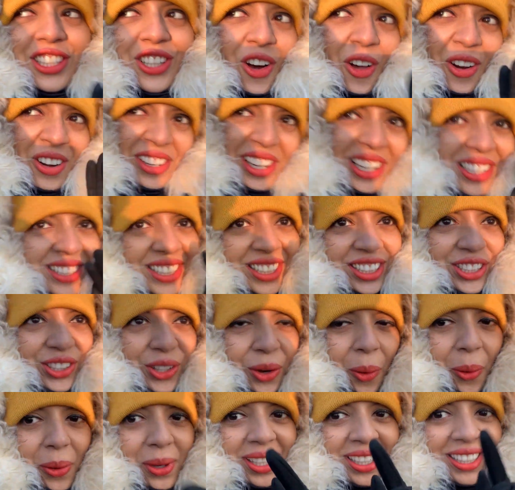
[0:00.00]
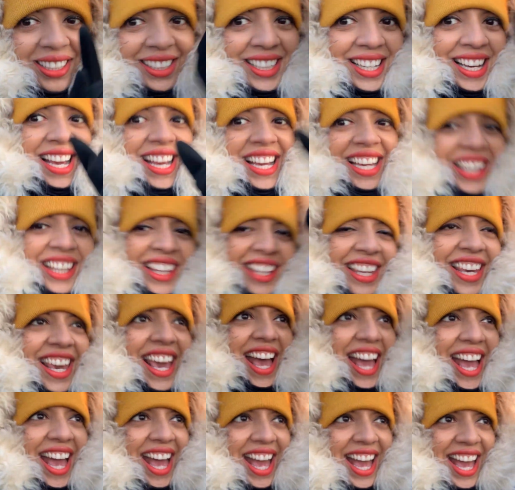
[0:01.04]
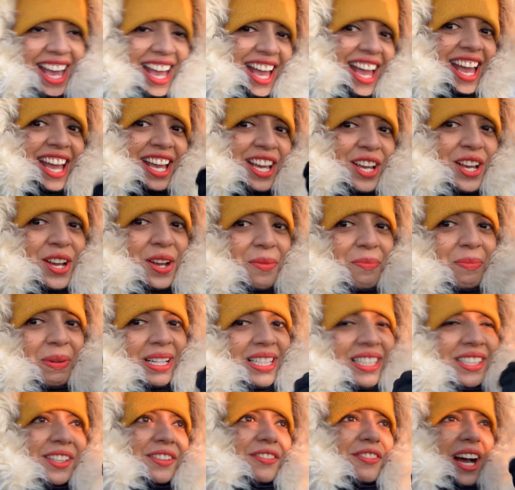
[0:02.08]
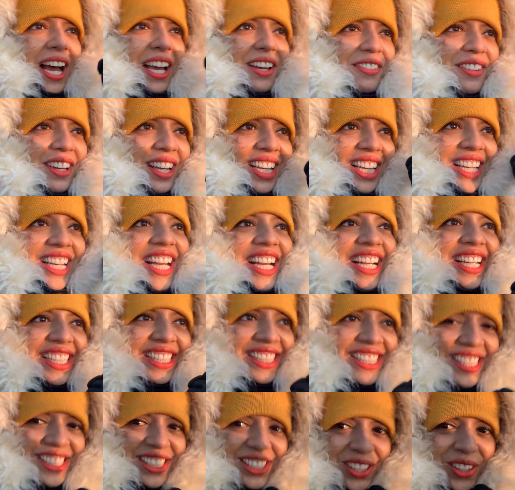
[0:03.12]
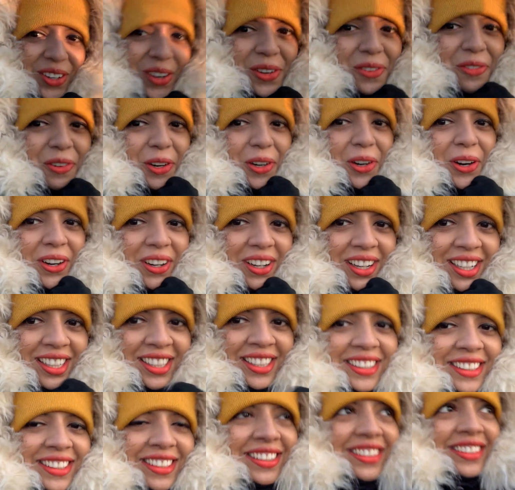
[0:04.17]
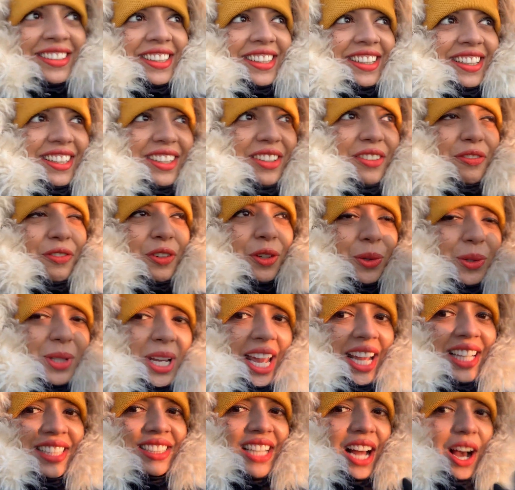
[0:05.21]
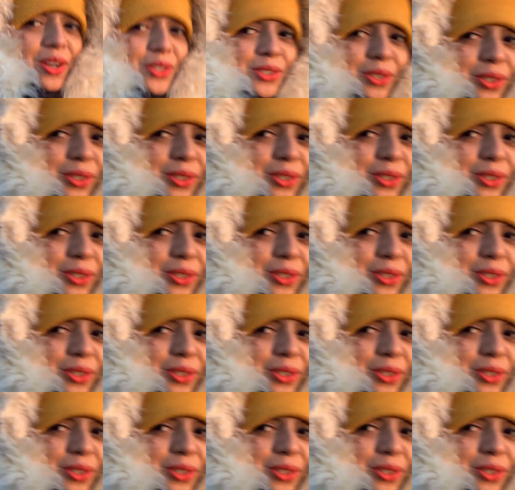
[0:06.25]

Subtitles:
tolerate this cold. Yay! Been surviving this cold for a few days now,